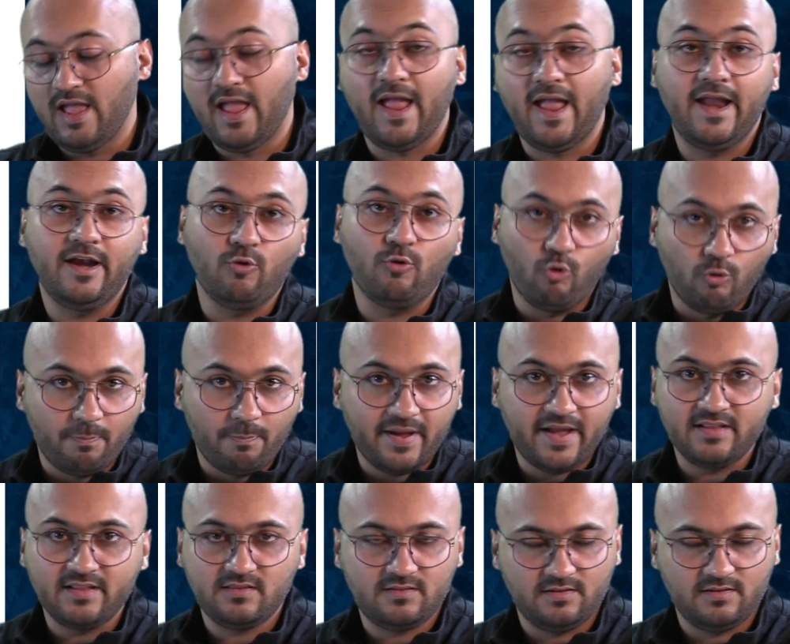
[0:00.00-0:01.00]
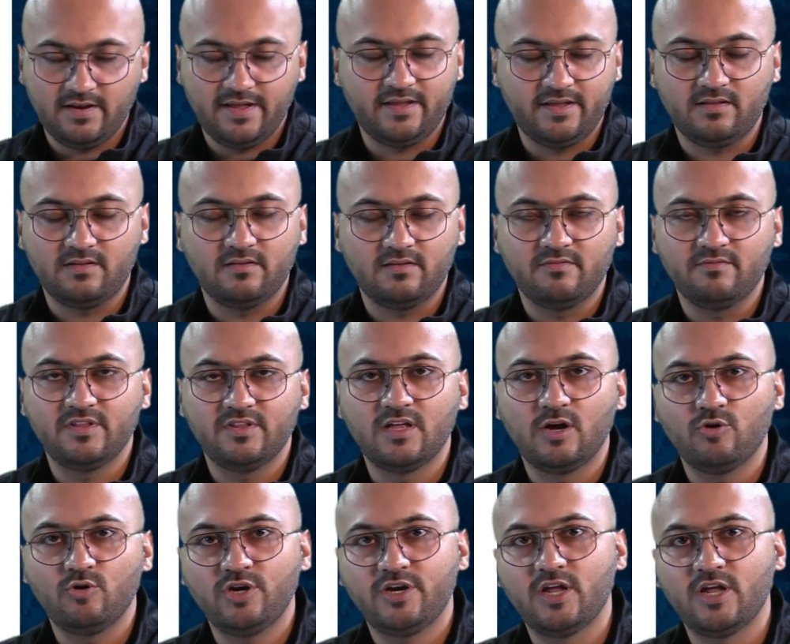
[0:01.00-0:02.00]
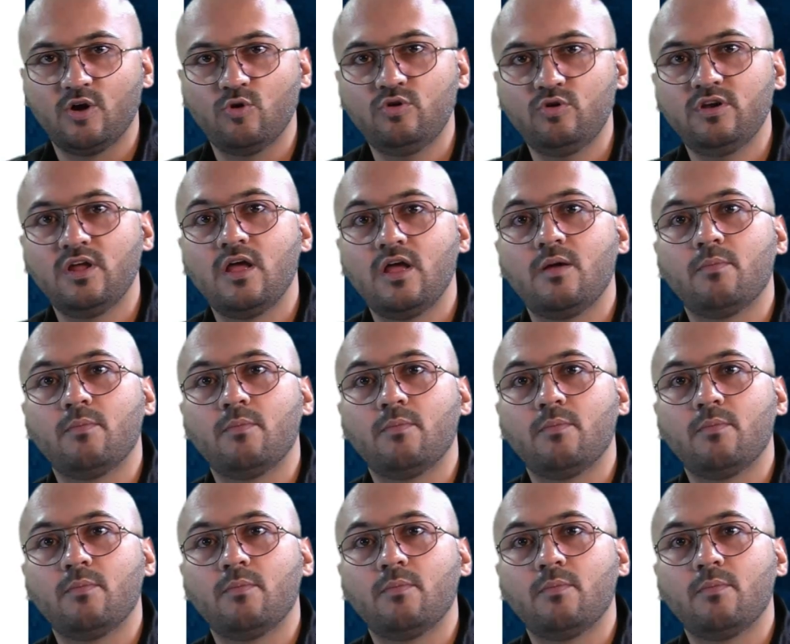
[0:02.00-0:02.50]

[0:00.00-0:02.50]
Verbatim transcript: and O P A T H, like without a doubt,